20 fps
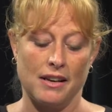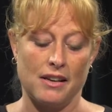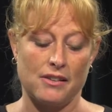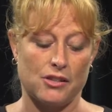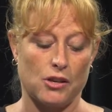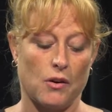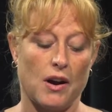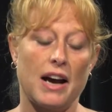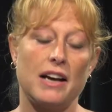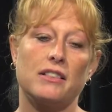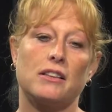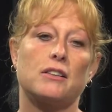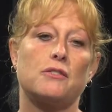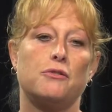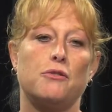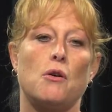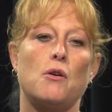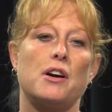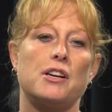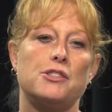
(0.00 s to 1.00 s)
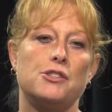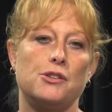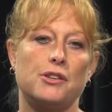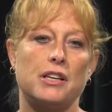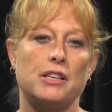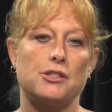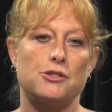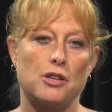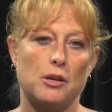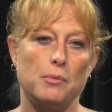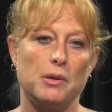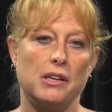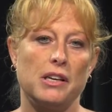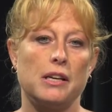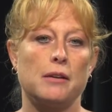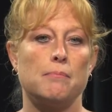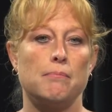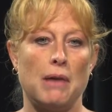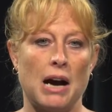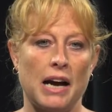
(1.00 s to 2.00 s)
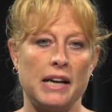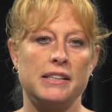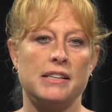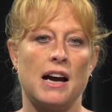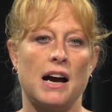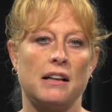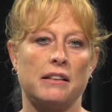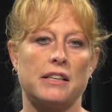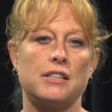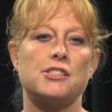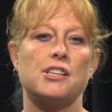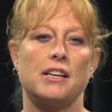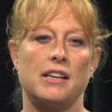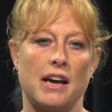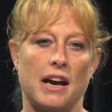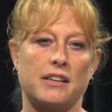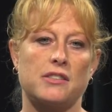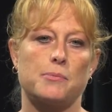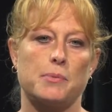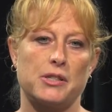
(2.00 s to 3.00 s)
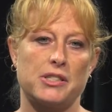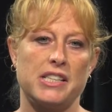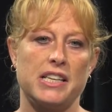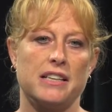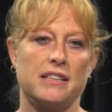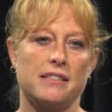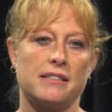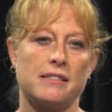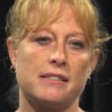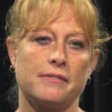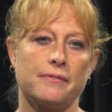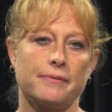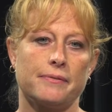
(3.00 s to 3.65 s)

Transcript: So I look forward to contributing my knowledge and expertise.